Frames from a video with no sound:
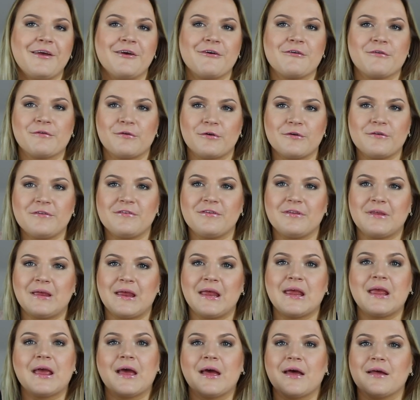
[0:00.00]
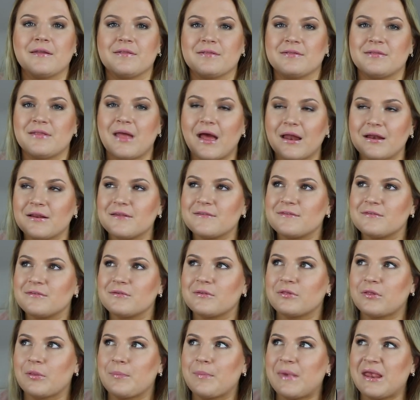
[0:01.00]
Firstly, that is
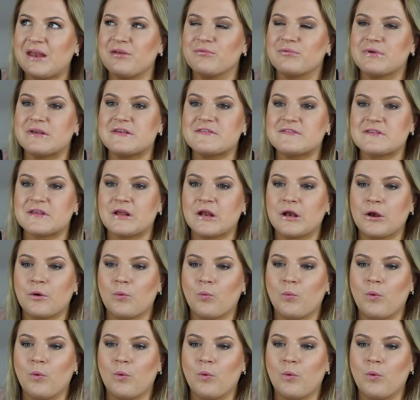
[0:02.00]
the main reason